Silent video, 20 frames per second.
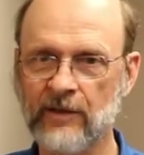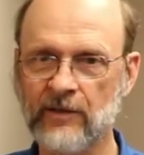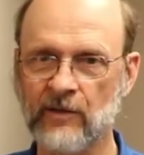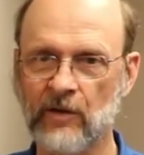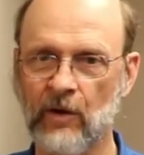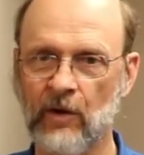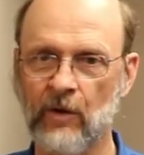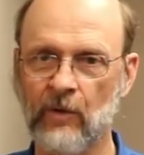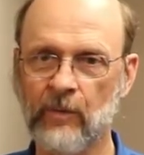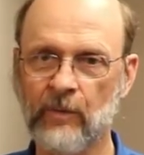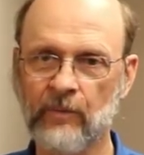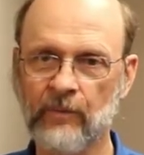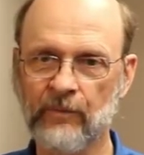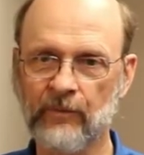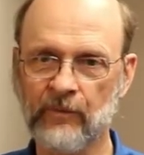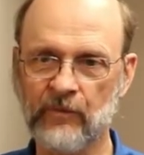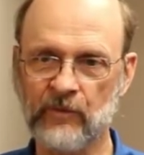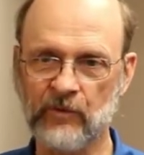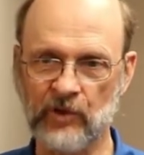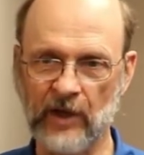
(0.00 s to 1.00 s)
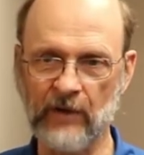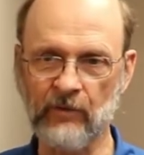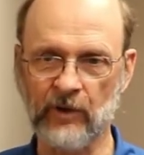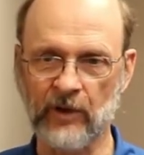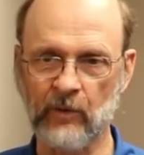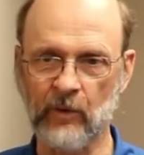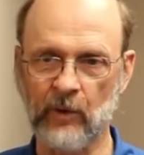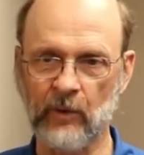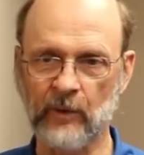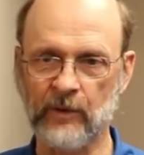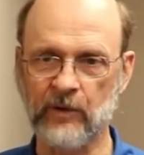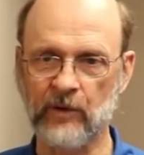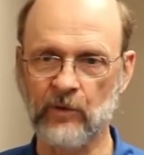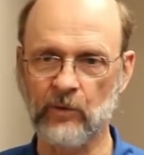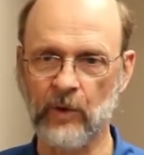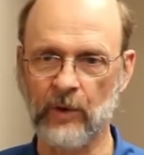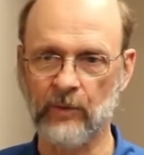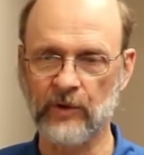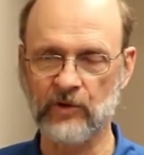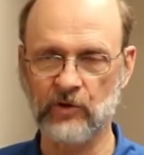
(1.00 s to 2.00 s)
So generally what we will do,
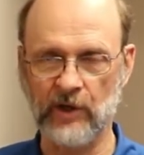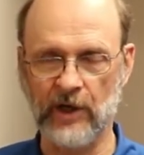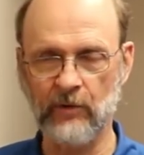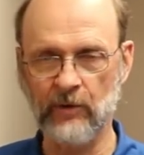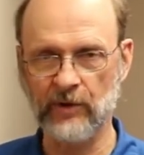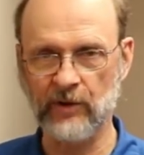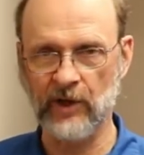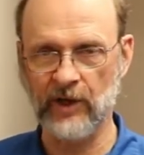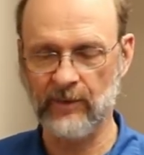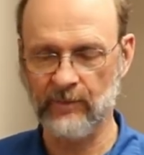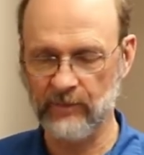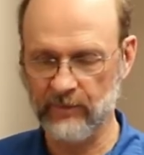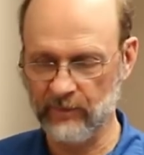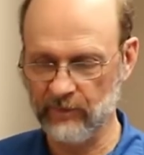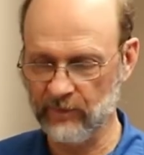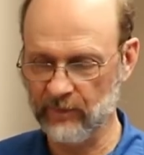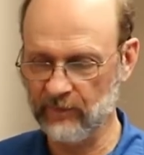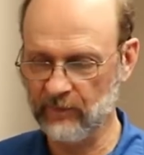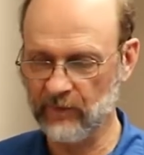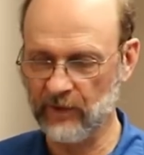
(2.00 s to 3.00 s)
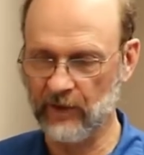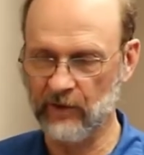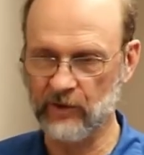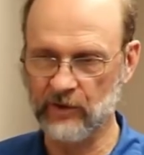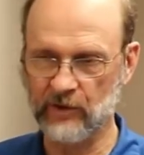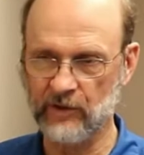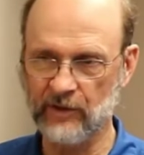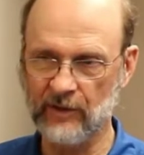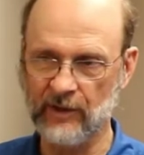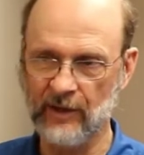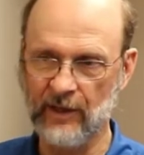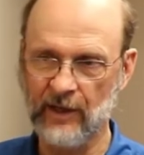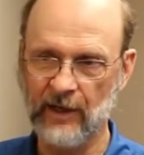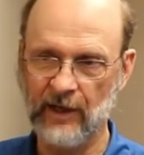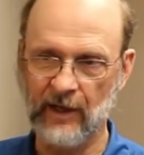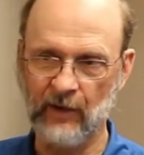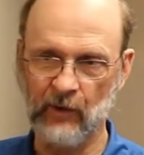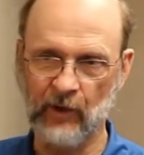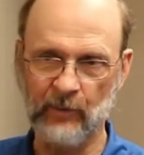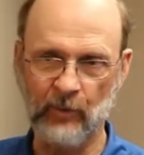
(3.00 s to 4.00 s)
we will share with them, here's
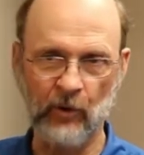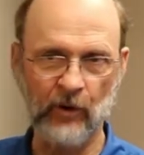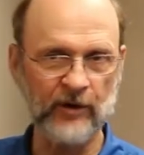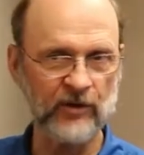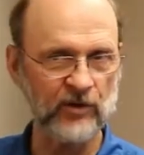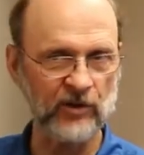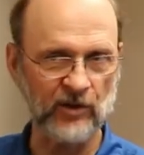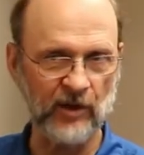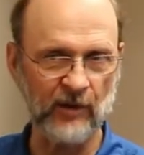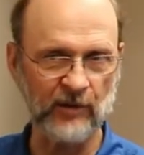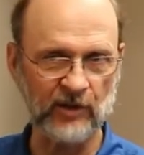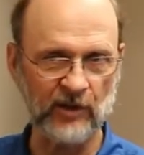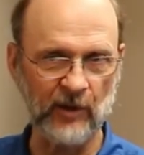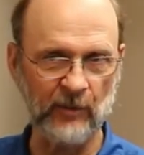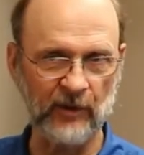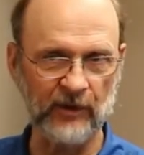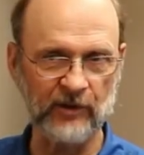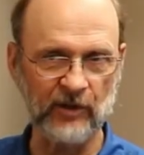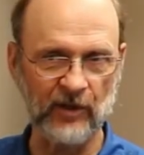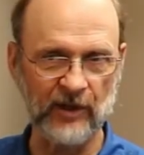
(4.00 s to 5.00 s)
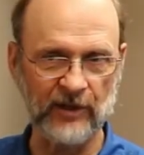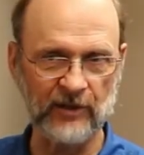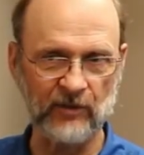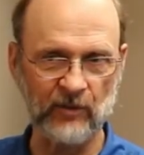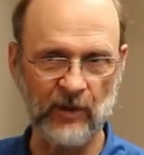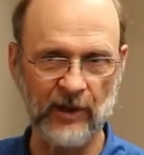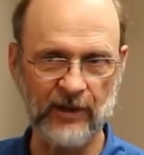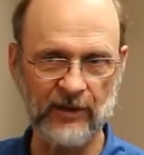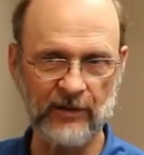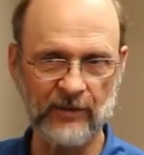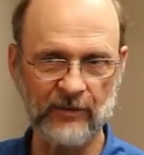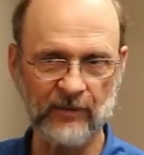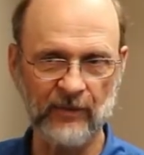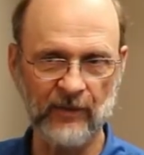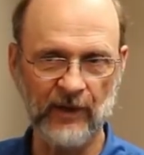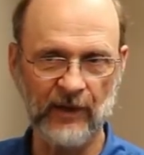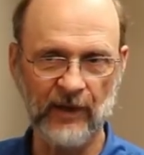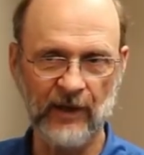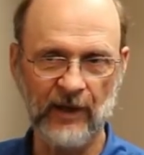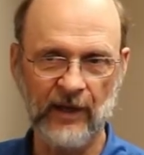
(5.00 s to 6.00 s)
a report similar to this one,
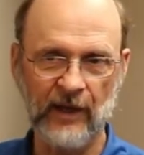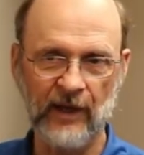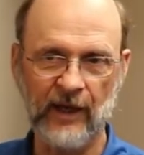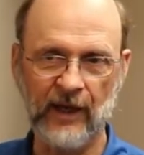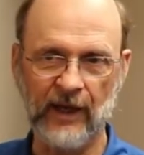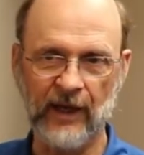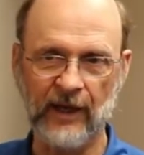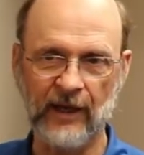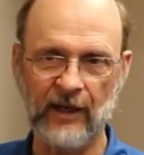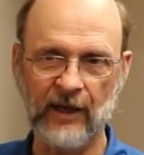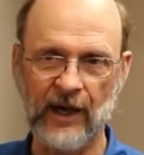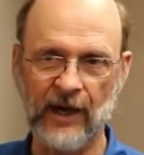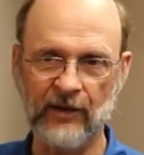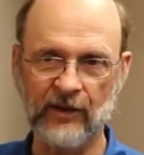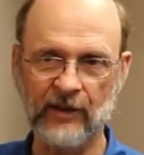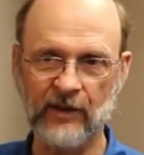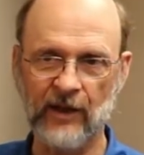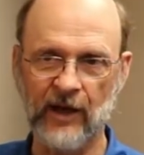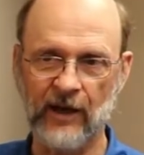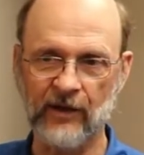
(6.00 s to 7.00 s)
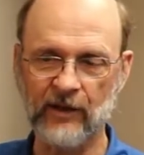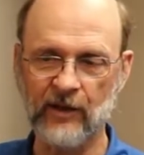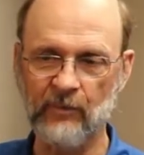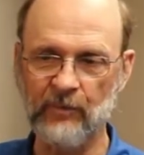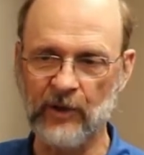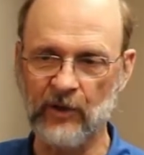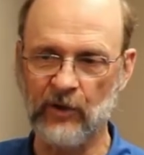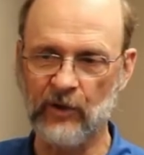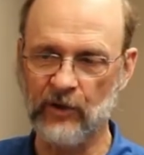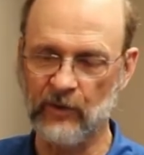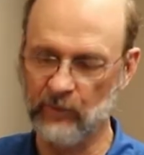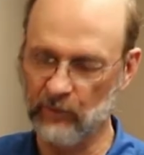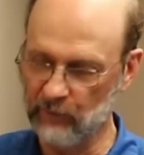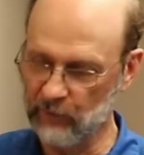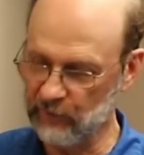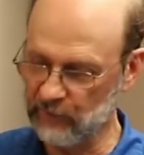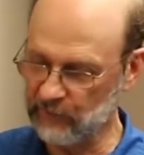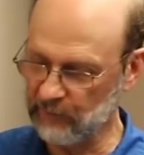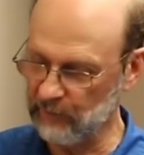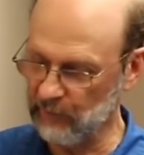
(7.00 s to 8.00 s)
and on a computer, it
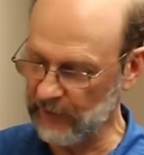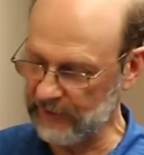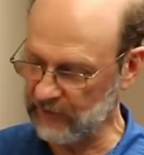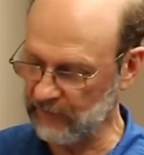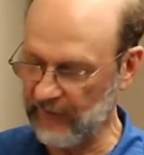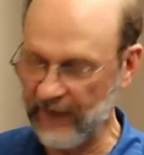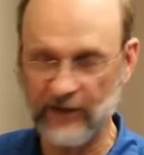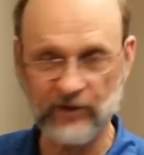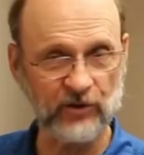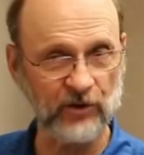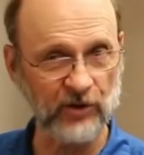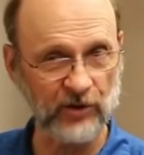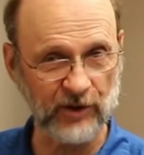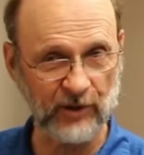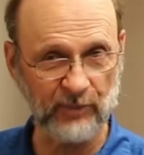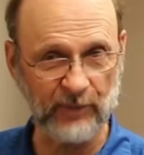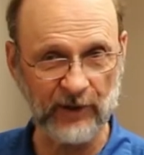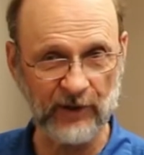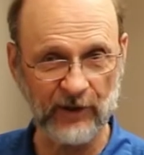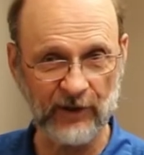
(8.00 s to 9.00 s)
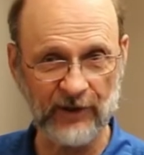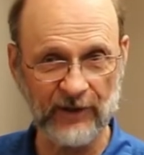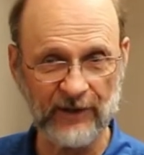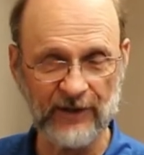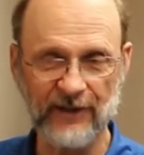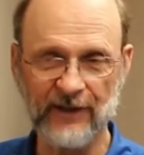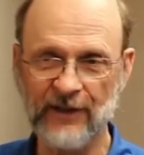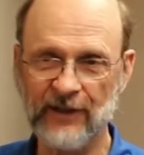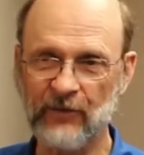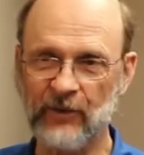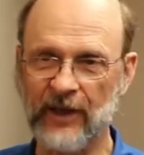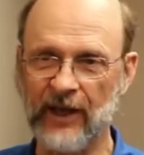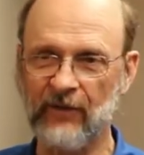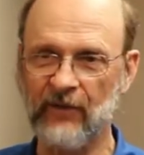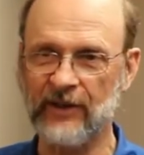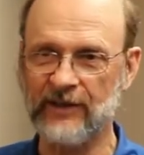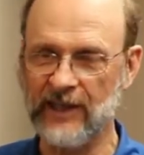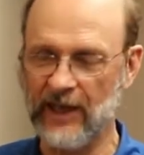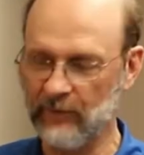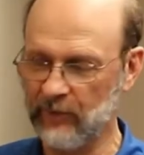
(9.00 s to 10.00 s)
moves much faster in the computer. We
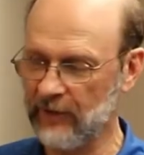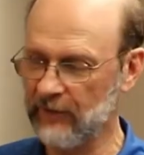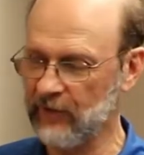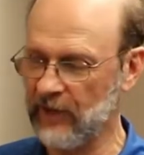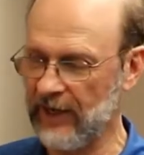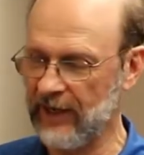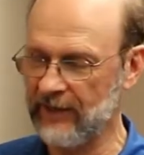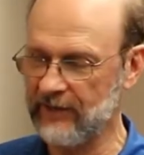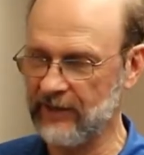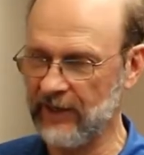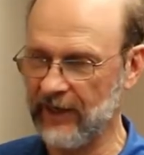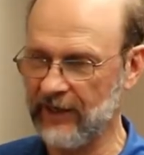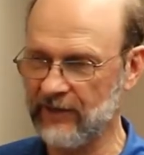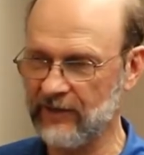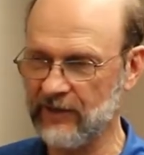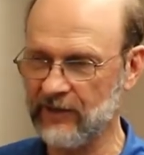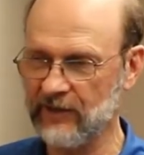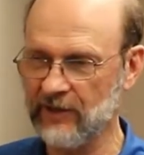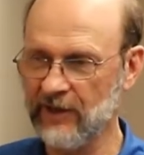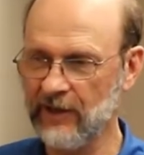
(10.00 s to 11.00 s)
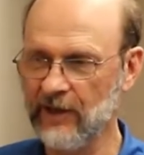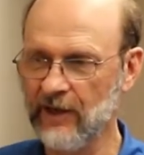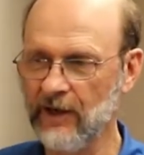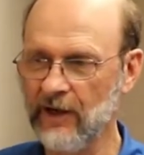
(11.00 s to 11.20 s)
have a table of contents.